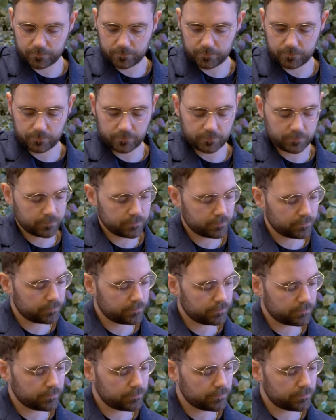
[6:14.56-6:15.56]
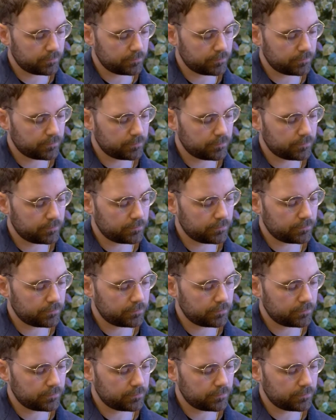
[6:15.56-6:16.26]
[no speech]